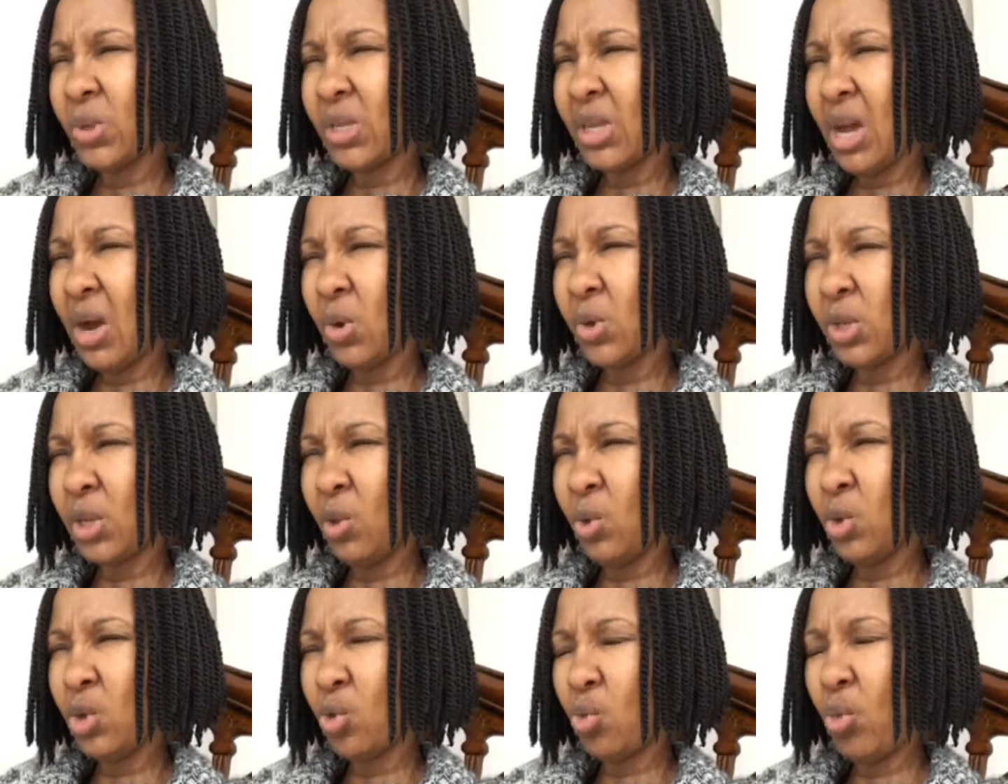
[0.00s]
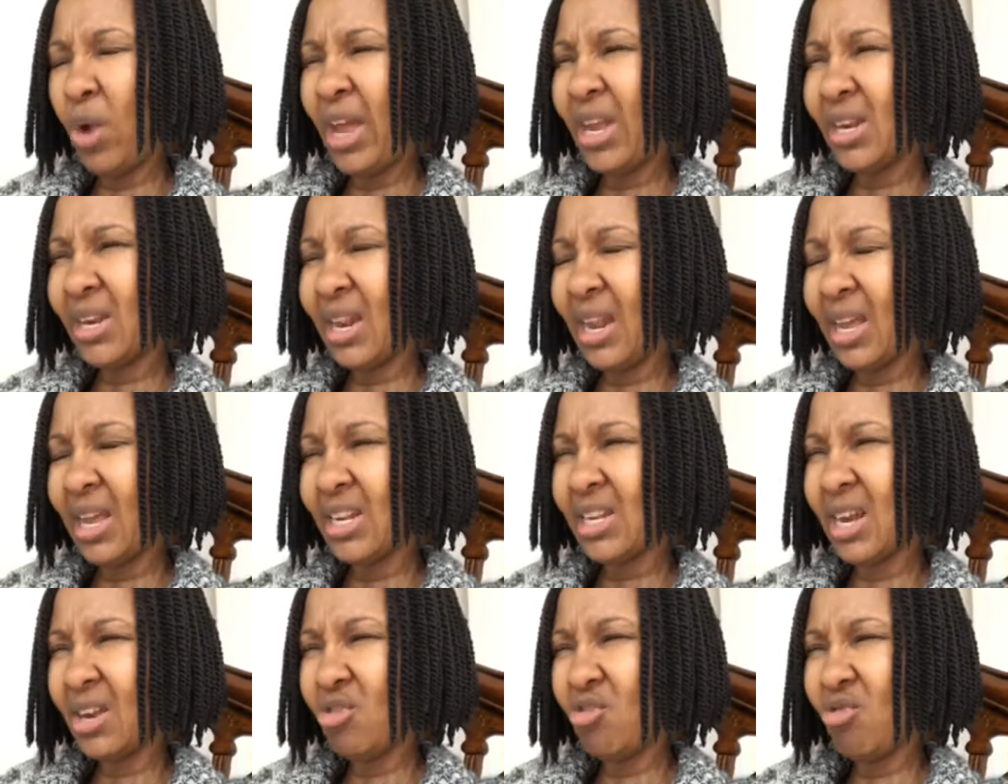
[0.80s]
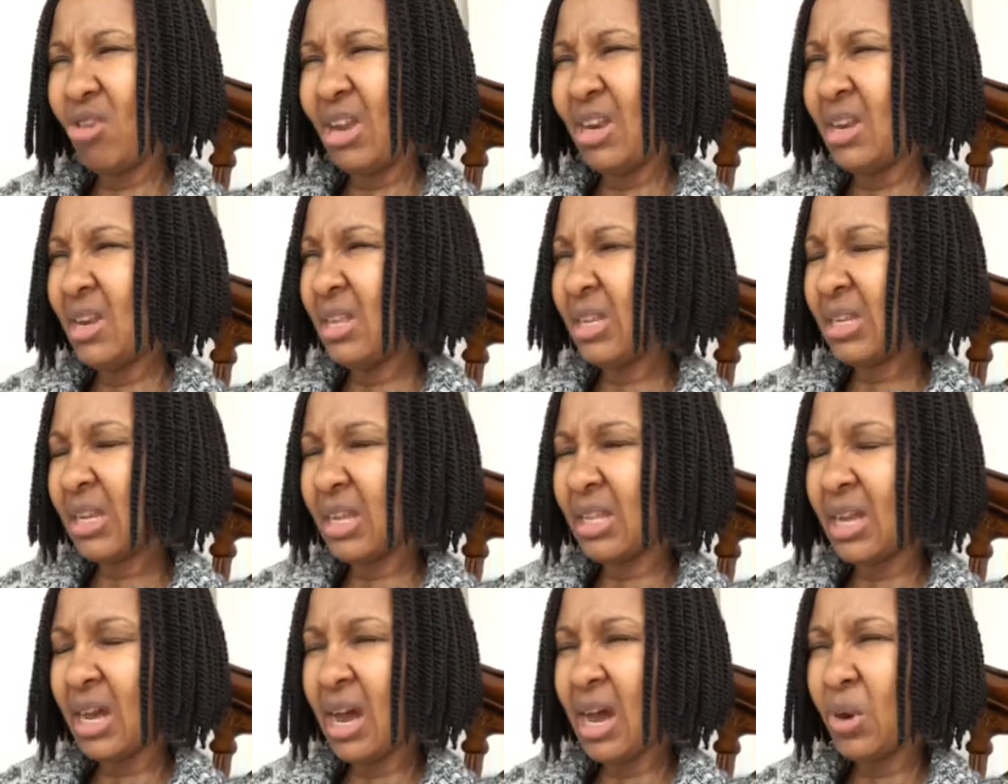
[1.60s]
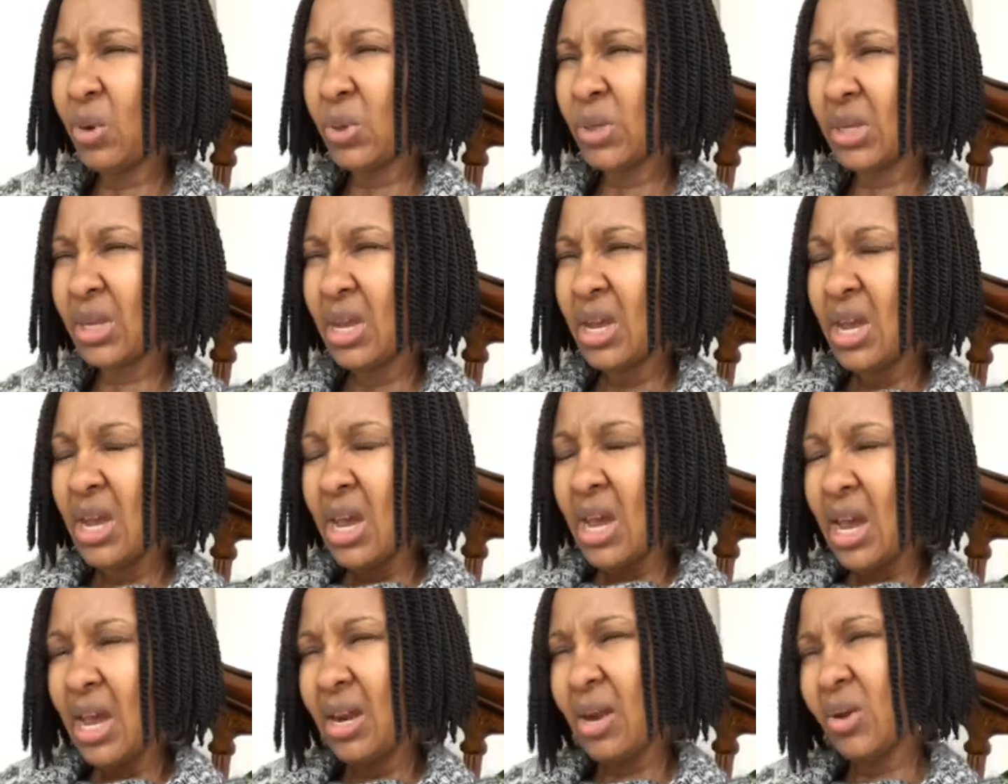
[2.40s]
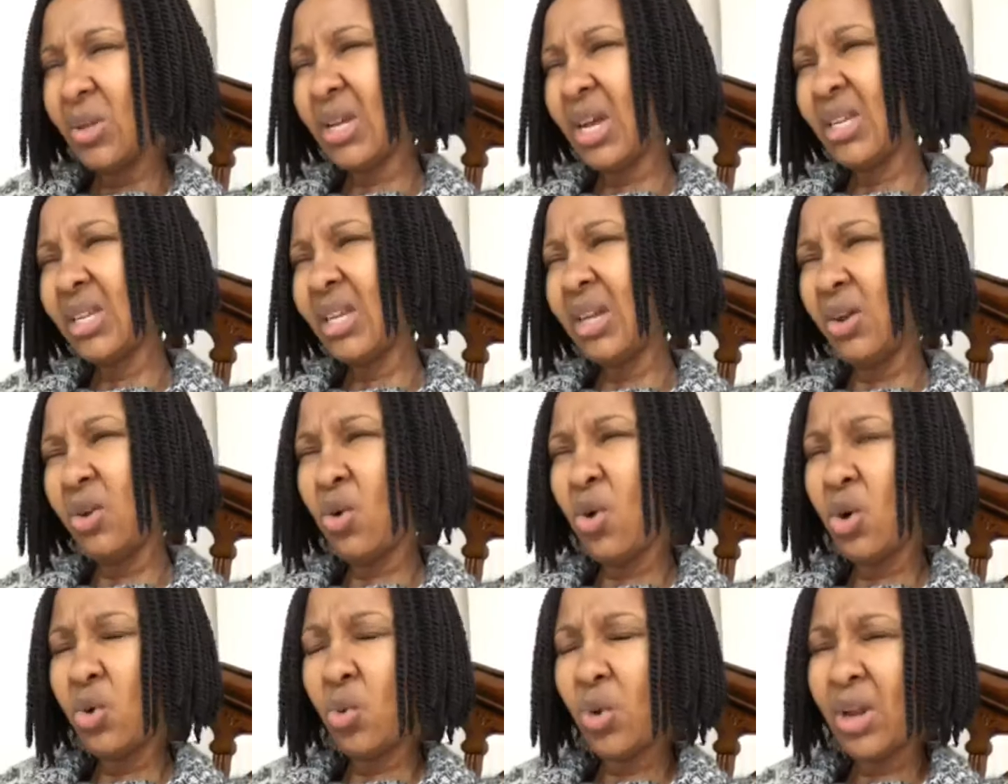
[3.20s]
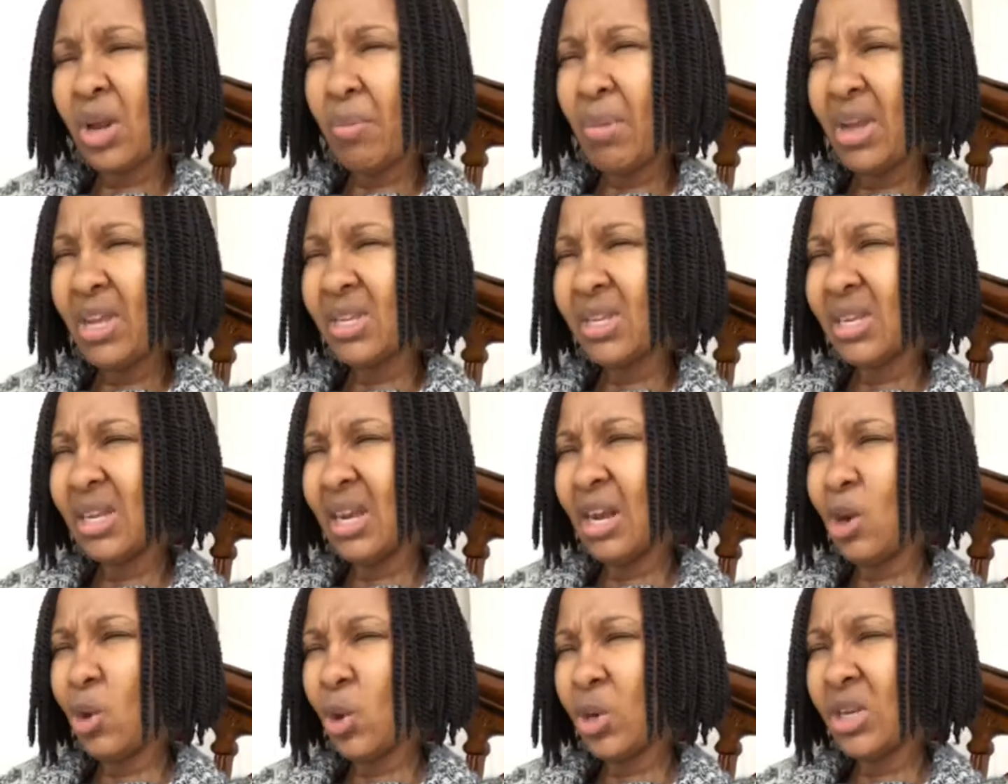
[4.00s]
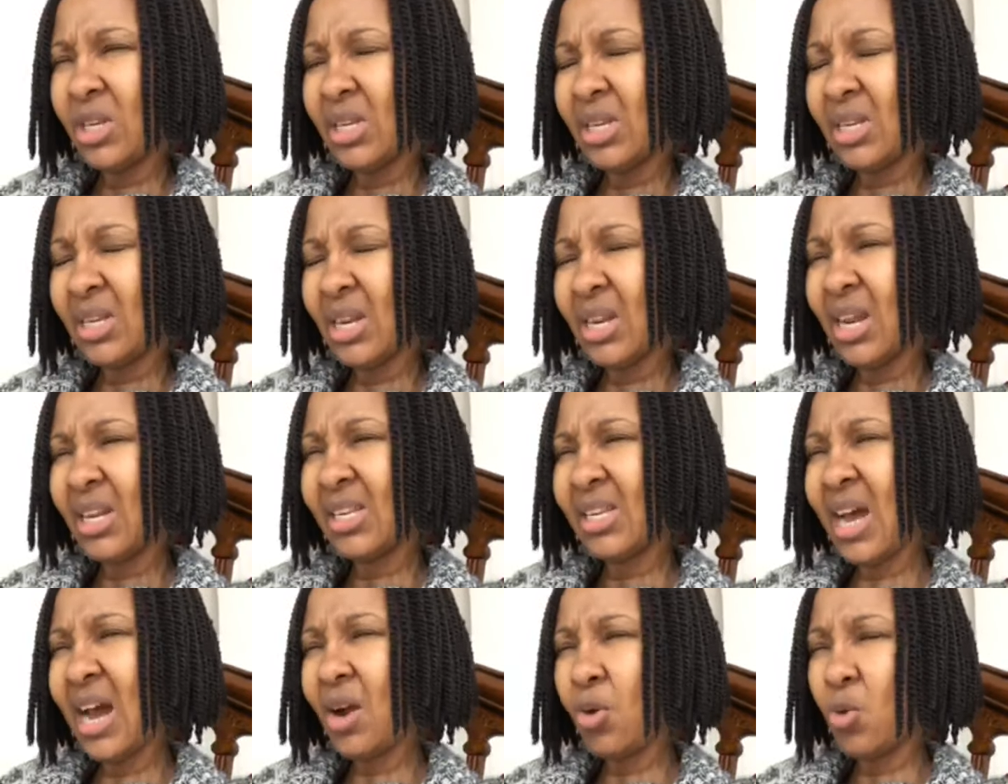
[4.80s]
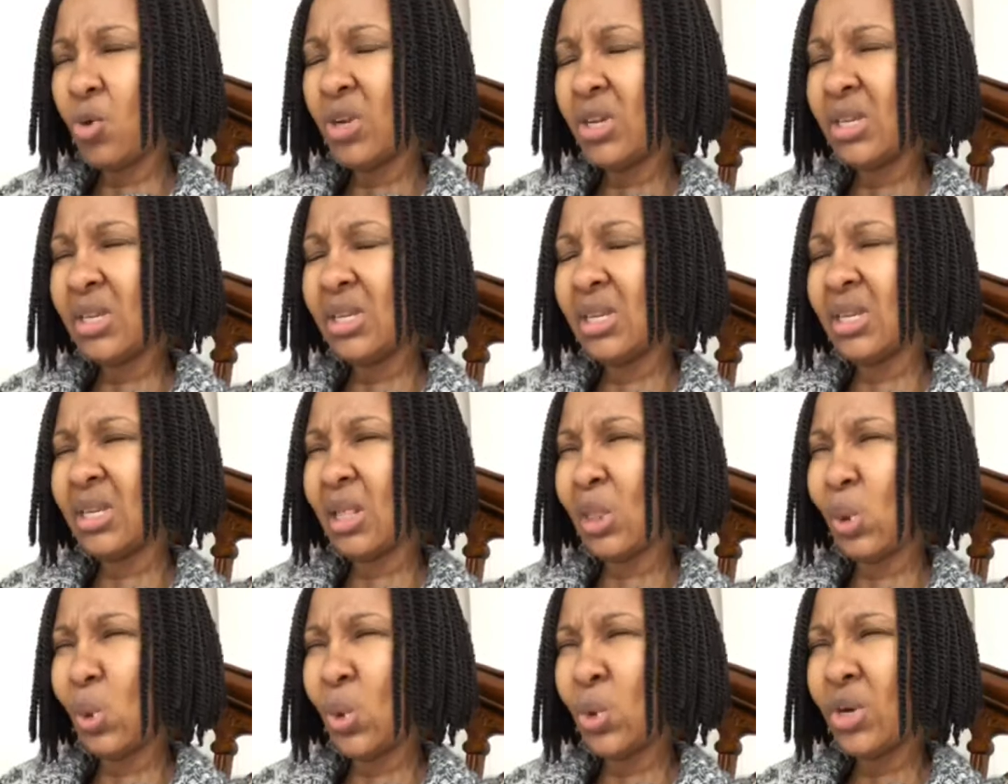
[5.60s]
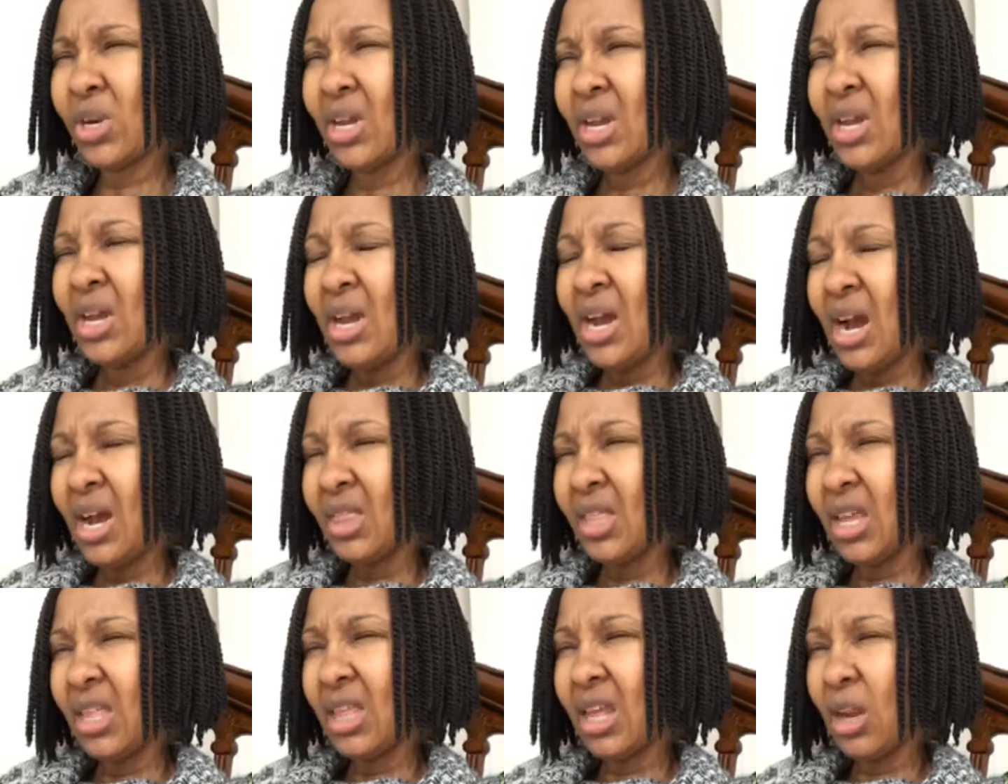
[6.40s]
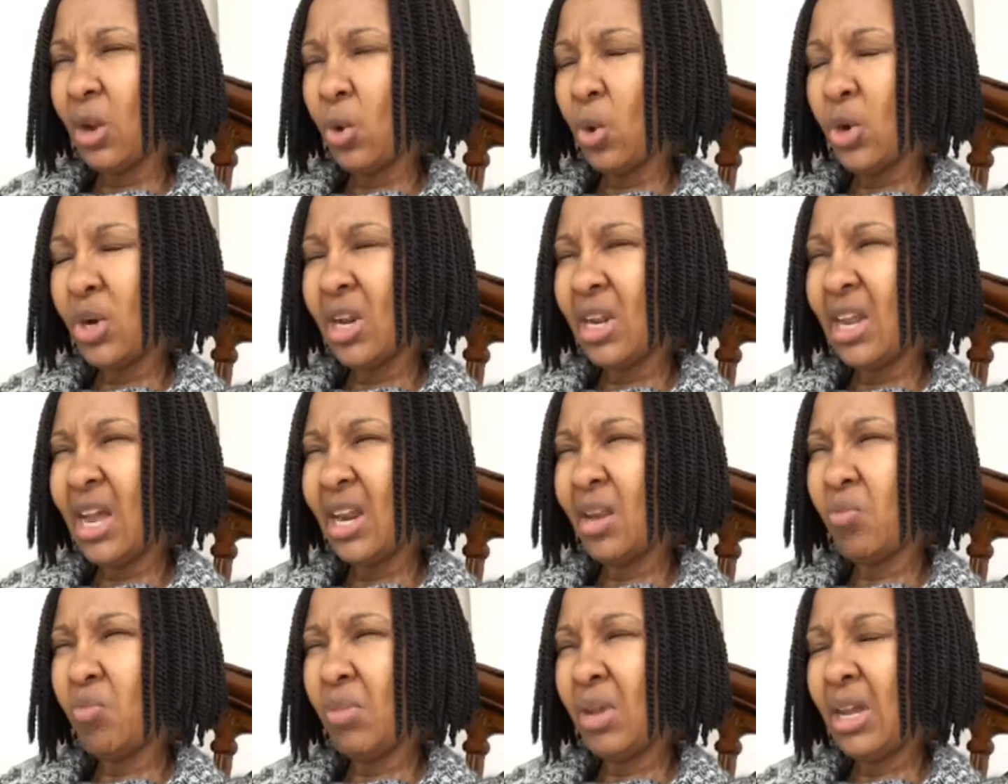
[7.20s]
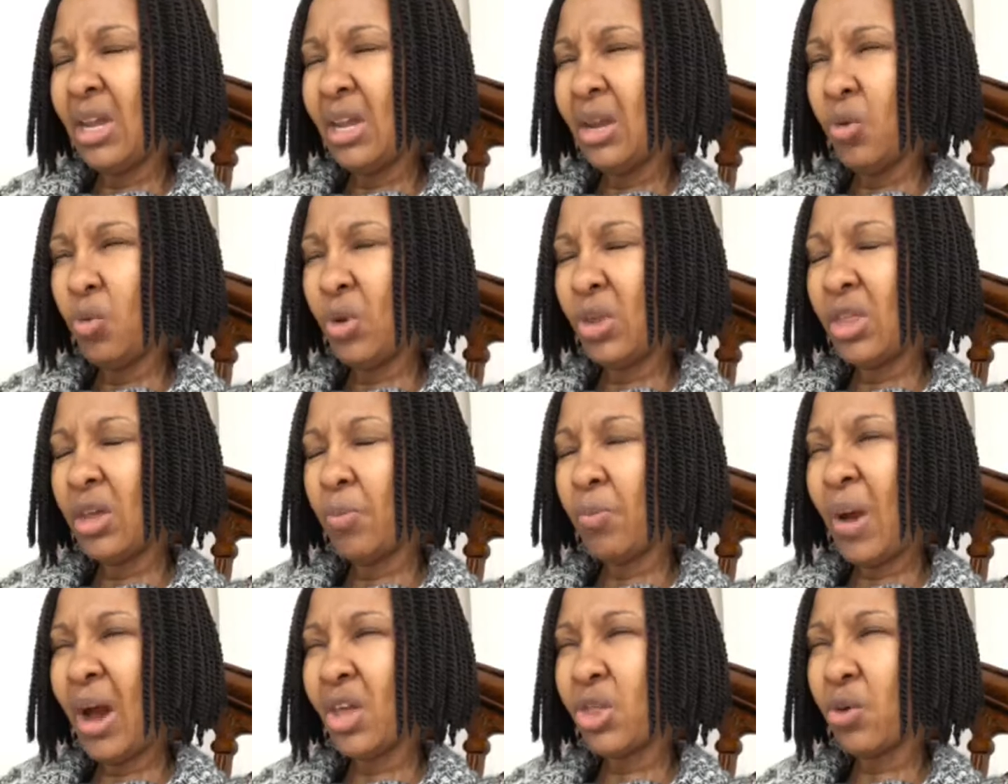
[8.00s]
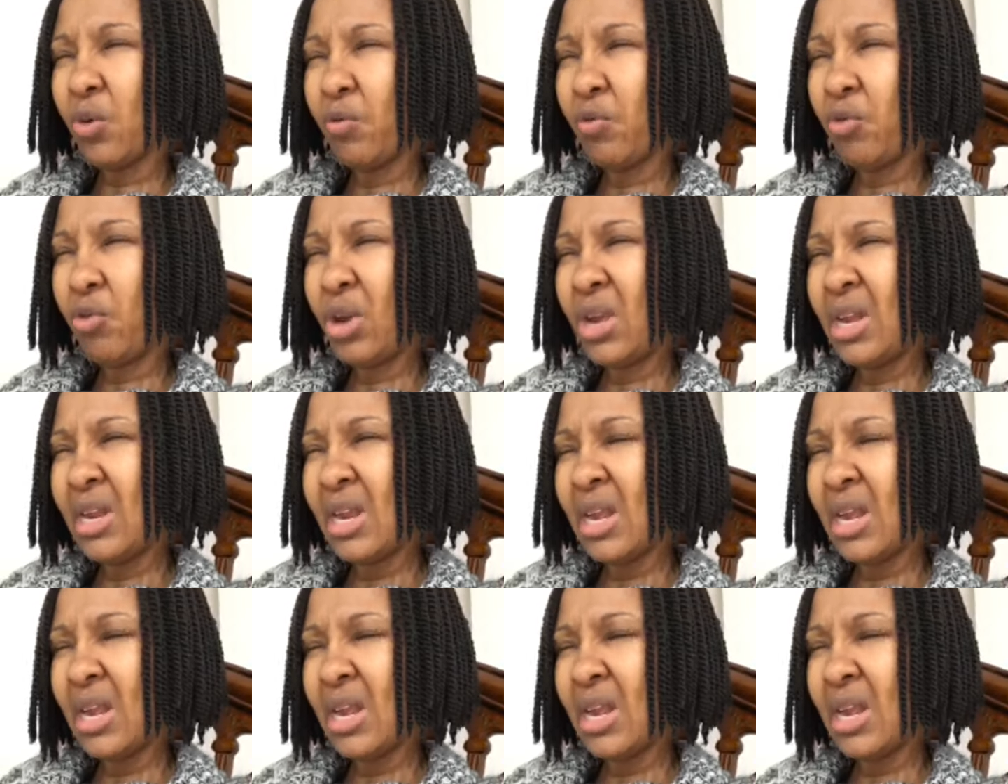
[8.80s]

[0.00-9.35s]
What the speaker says: The house looked wet, like it had rained inside the house. And I was asking God, what am I seeing, Lord? Is this an attack? What is this, Lord? And then the Lord led me with the path of rain.